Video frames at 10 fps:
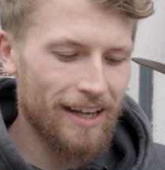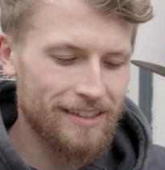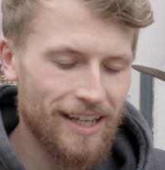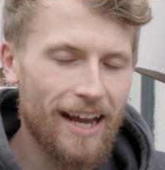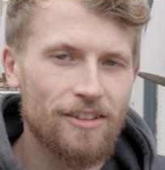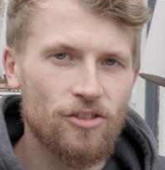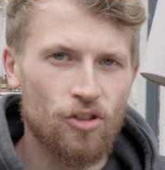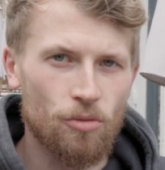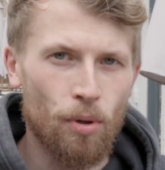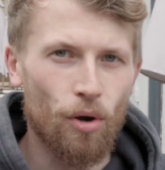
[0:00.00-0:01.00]
I tend
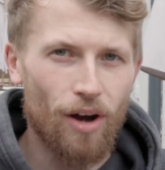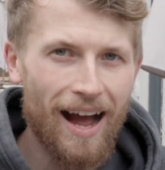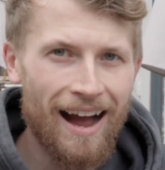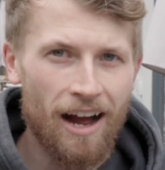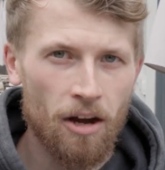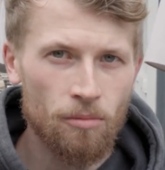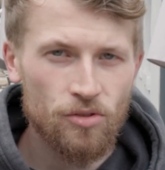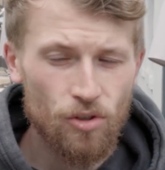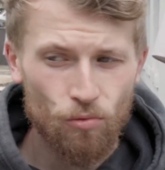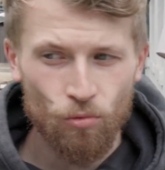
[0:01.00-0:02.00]
to put
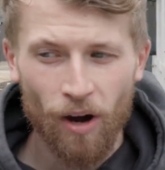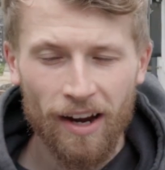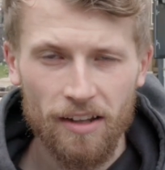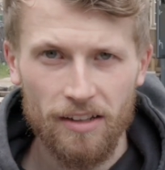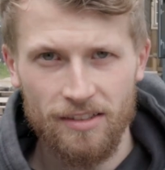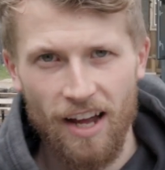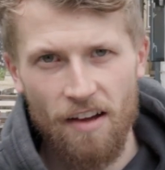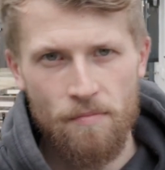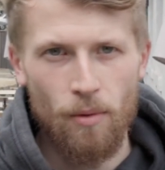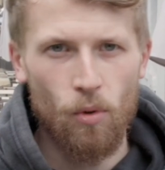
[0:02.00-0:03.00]
arms right at the start
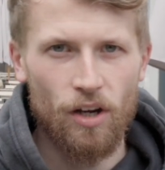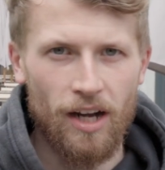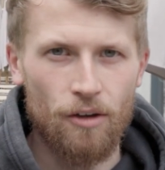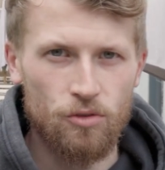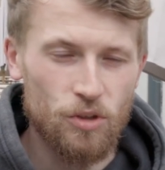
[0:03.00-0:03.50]
of my workouts,